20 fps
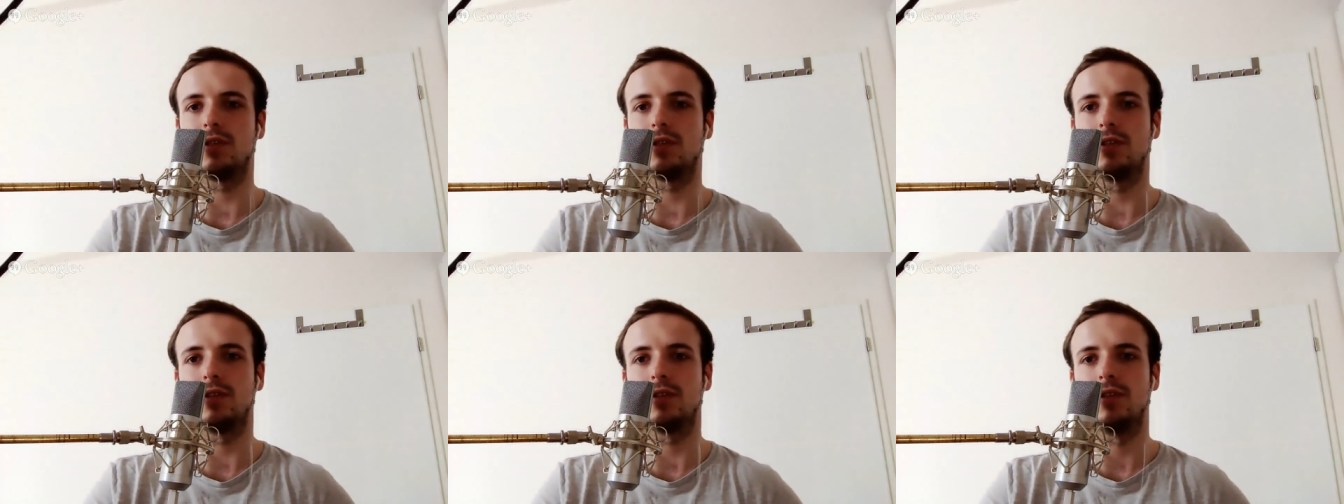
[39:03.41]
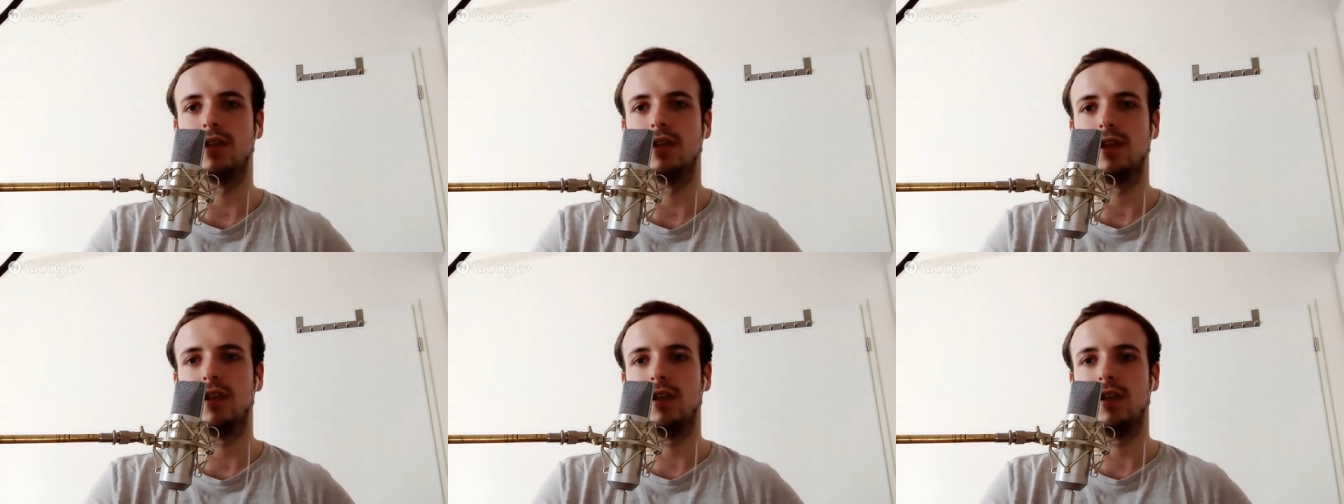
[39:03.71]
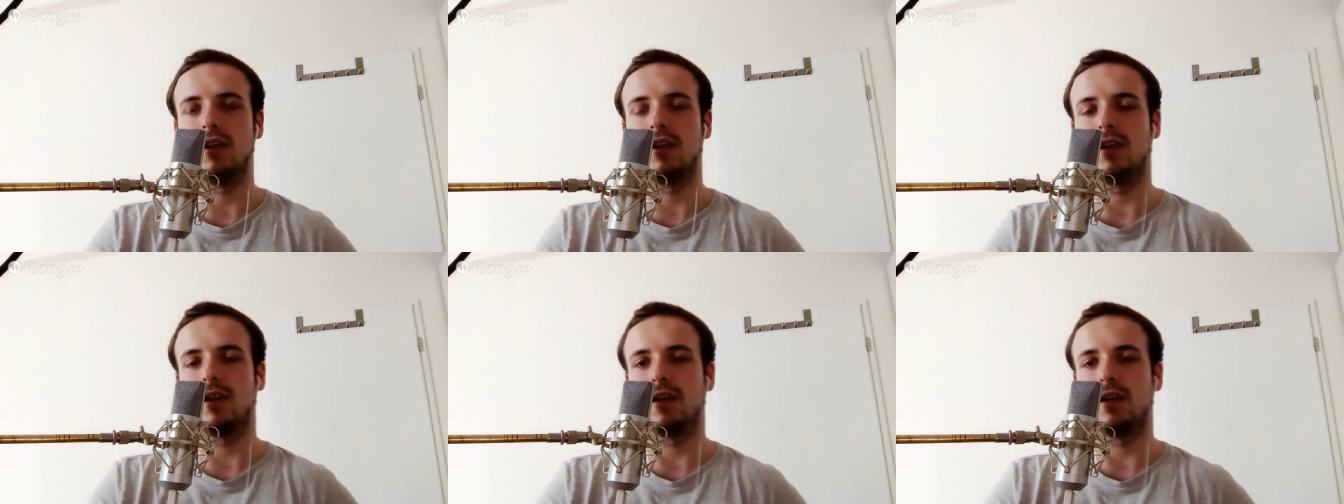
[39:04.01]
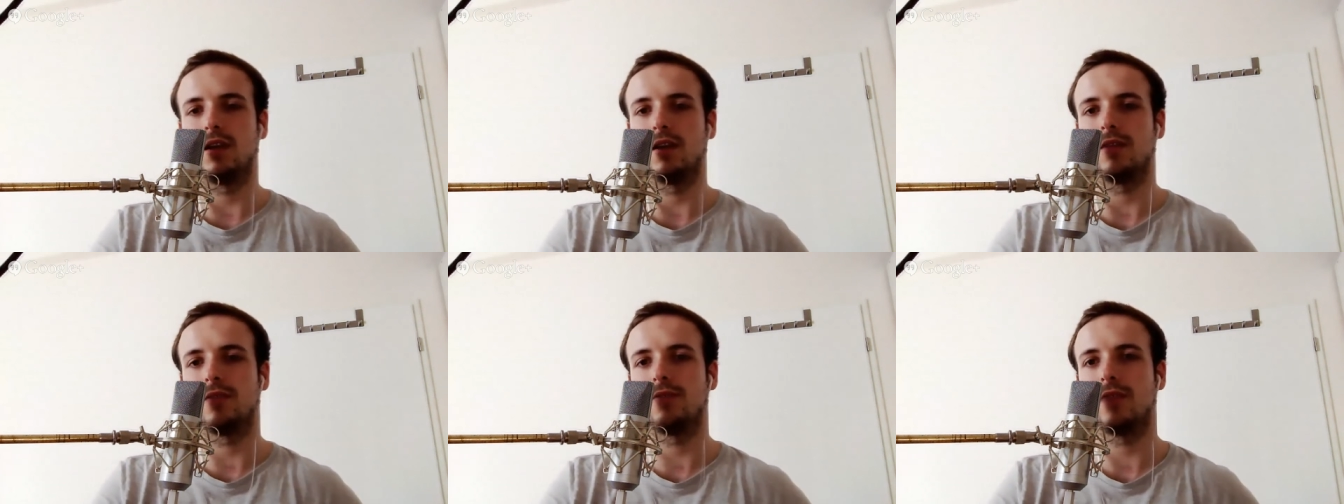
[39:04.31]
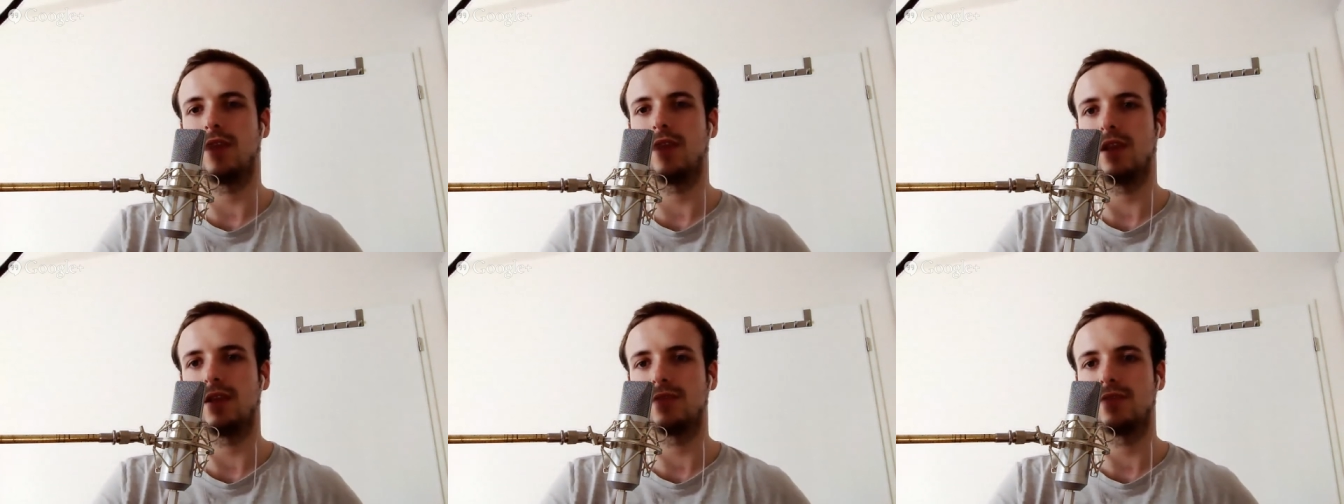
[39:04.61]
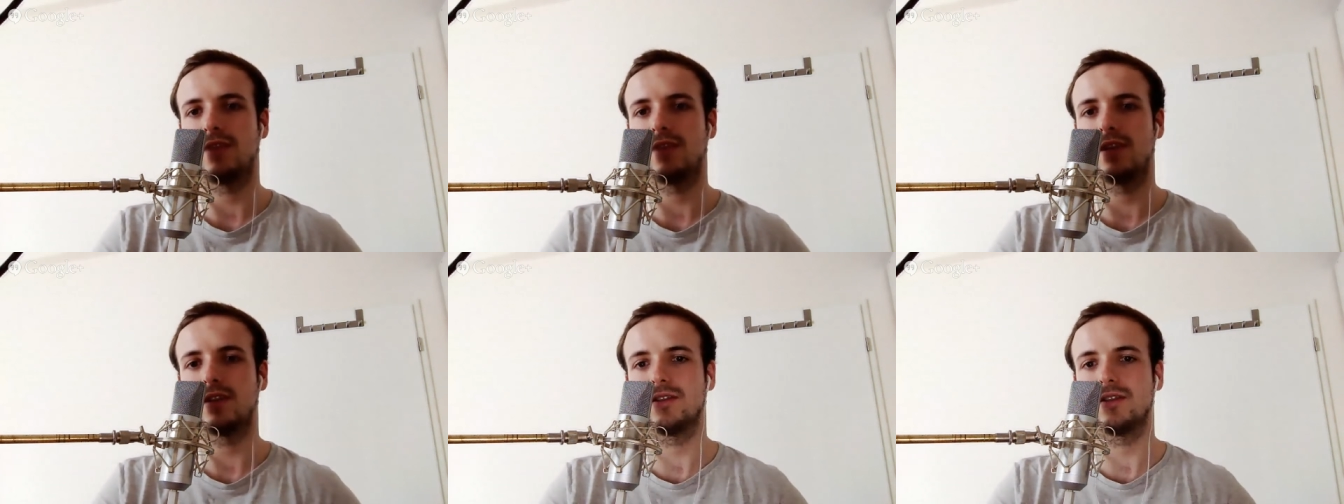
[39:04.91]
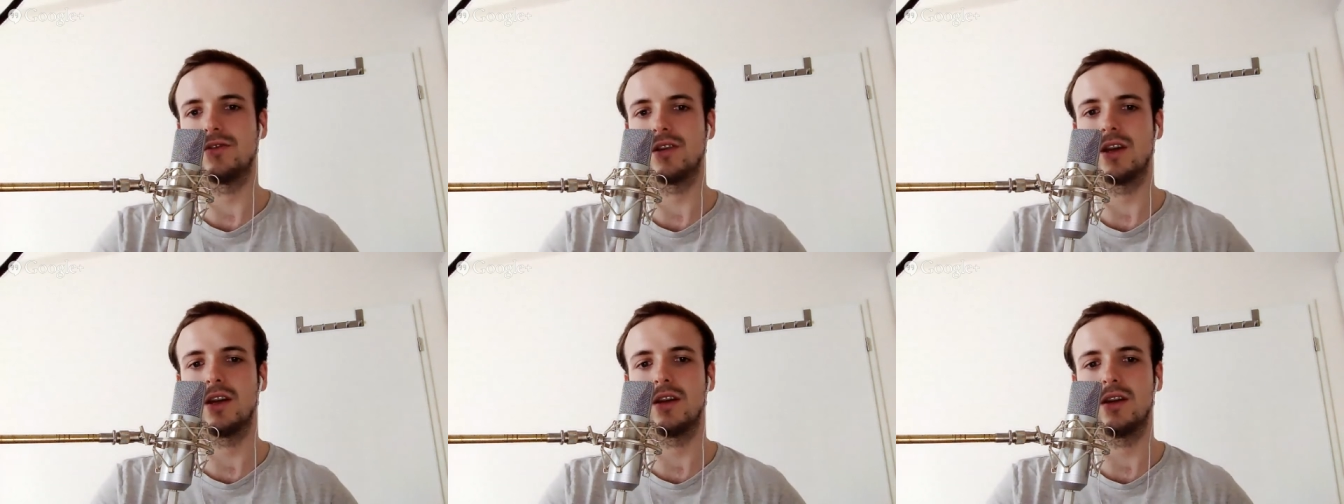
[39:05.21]
it. Fail as fast as
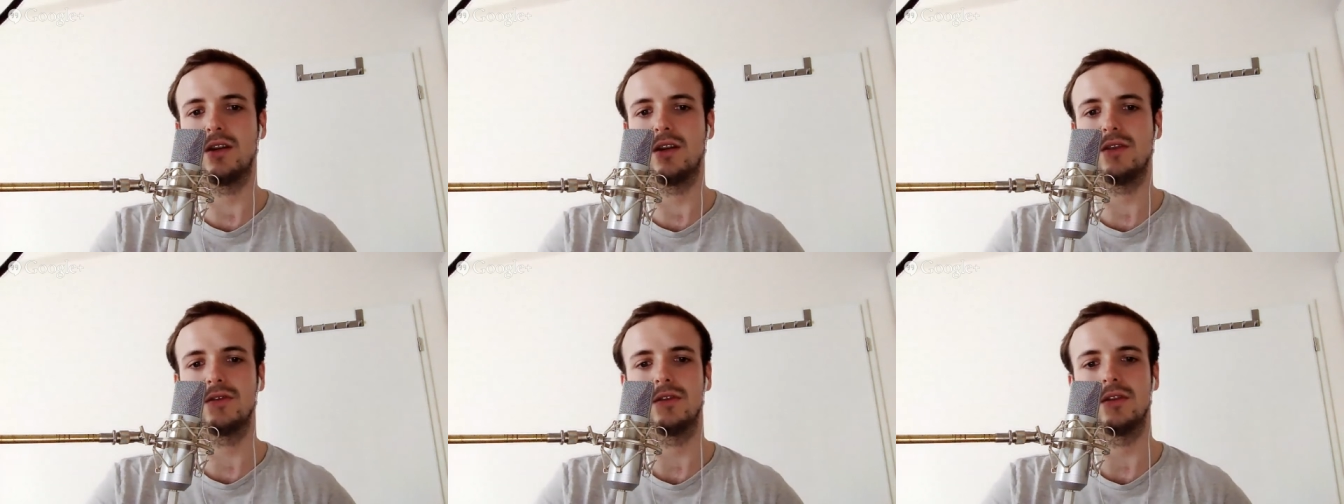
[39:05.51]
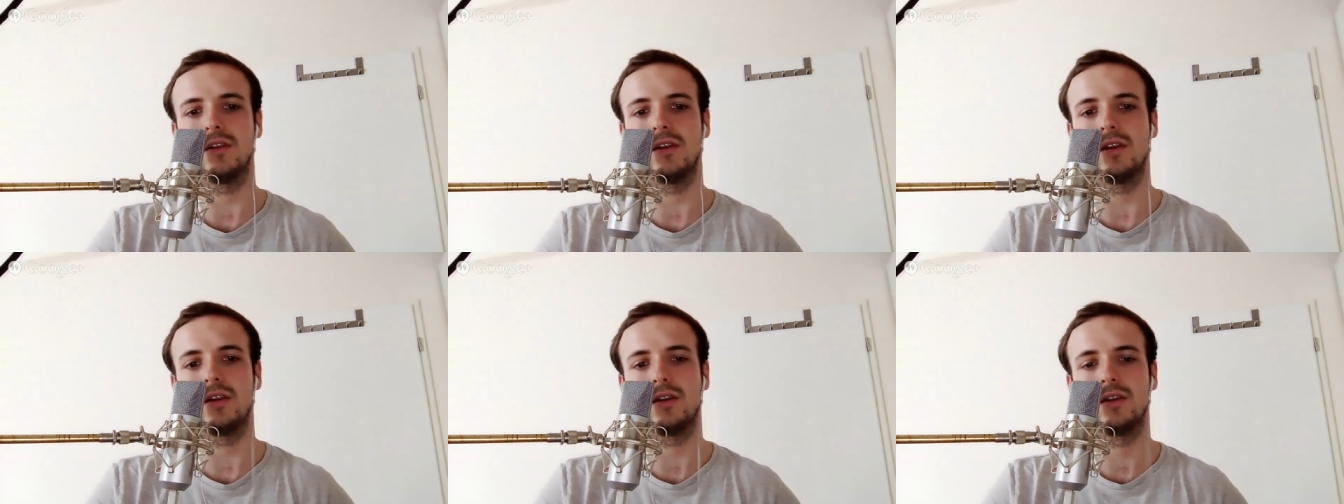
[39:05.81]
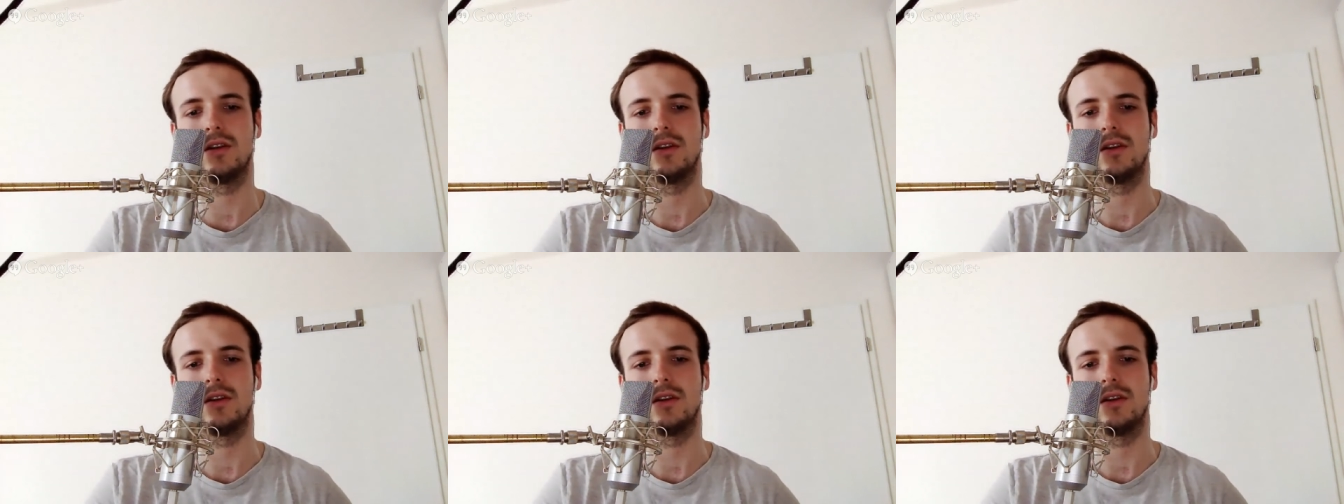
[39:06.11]
you can, definitely.